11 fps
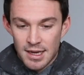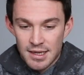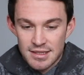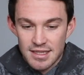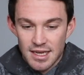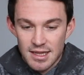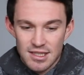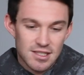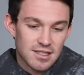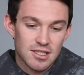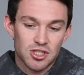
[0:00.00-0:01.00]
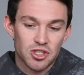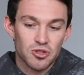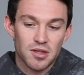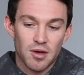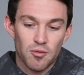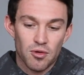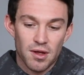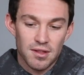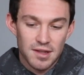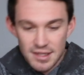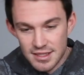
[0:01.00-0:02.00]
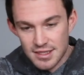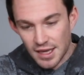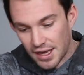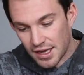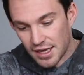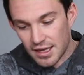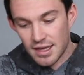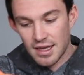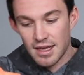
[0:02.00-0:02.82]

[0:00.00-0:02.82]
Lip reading: I'd say this is a shoe that will at least stay